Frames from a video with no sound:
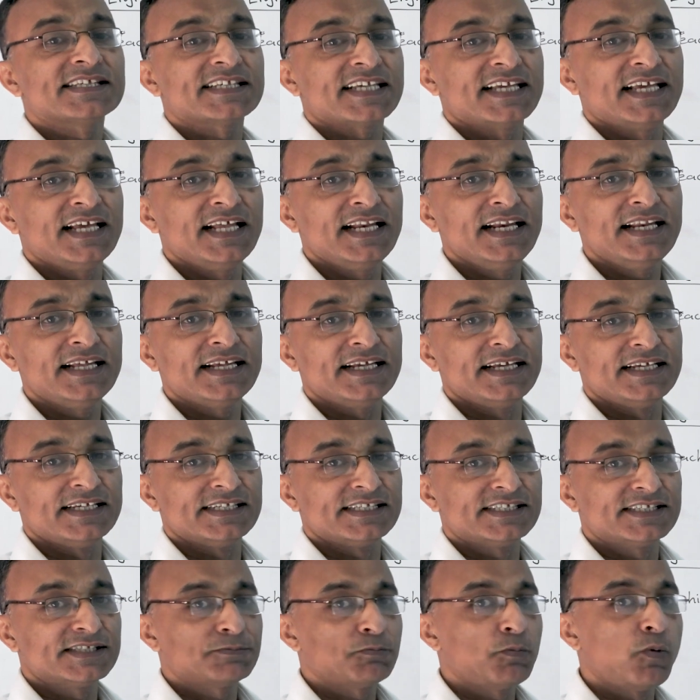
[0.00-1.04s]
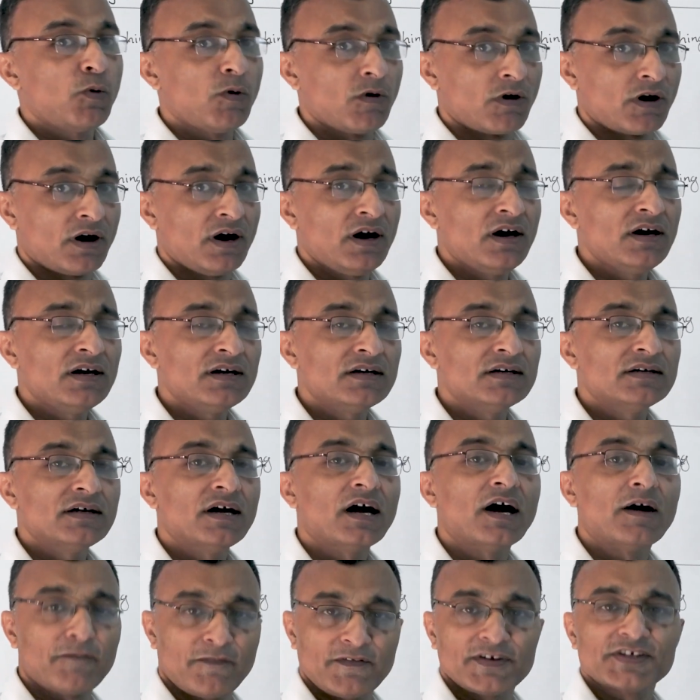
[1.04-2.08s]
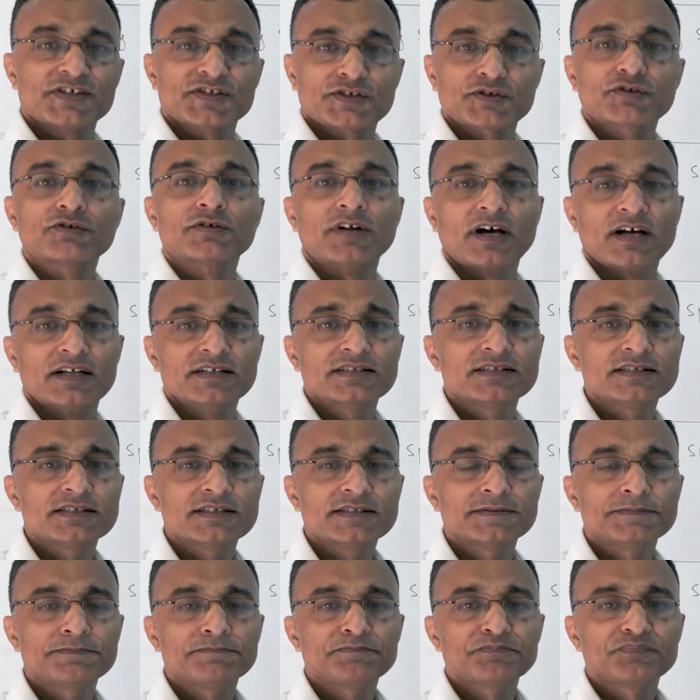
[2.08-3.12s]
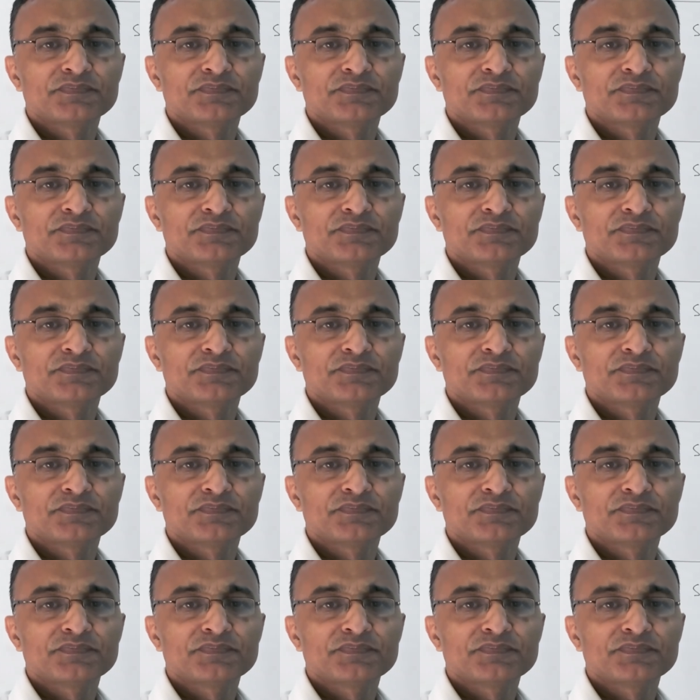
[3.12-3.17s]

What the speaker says: skill is poor of a student,